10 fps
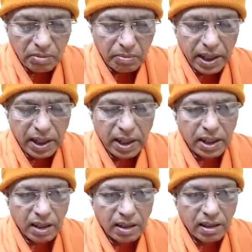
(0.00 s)

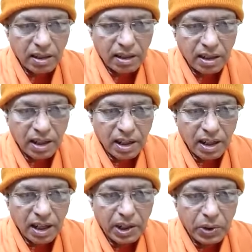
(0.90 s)
beggar,
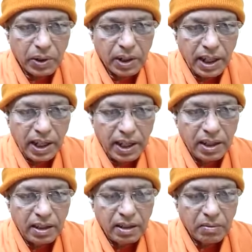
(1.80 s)
and your greed